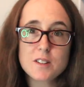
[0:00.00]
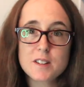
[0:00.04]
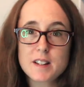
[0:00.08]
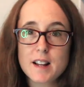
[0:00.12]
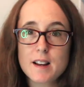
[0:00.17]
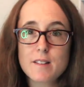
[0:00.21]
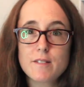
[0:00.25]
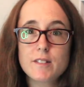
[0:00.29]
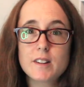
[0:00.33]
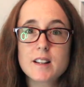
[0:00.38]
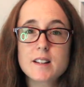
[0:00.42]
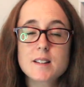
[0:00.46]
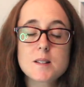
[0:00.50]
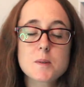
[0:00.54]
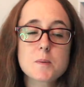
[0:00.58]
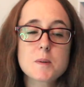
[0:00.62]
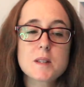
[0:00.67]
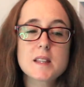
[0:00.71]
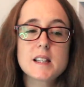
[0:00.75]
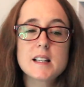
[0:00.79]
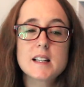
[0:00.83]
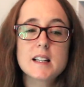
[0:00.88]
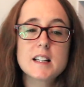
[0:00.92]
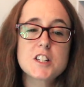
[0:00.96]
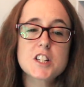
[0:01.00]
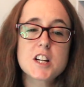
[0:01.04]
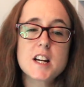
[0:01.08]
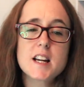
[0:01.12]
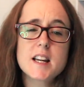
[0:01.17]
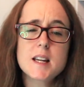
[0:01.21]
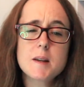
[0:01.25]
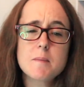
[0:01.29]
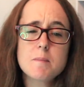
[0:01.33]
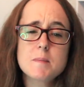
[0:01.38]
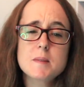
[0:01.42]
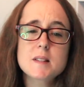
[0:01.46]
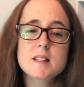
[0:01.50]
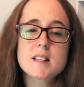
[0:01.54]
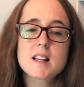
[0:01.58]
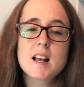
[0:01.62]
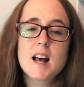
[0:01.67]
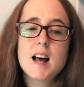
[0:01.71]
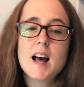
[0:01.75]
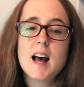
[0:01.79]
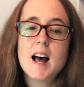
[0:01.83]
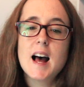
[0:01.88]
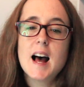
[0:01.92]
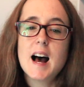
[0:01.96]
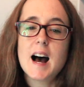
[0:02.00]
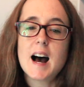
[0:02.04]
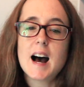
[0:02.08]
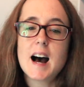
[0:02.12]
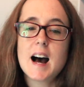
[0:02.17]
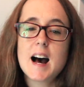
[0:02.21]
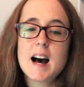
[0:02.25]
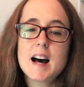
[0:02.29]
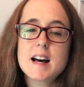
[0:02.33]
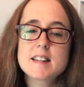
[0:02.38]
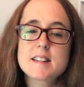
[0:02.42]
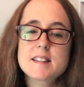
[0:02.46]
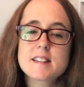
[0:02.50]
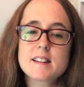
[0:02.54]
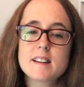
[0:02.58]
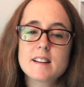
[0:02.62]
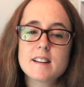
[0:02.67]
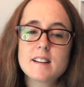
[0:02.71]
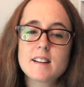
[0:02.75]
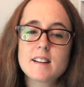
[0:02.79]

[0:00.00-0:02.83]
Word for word: on Netflix with Lily James, and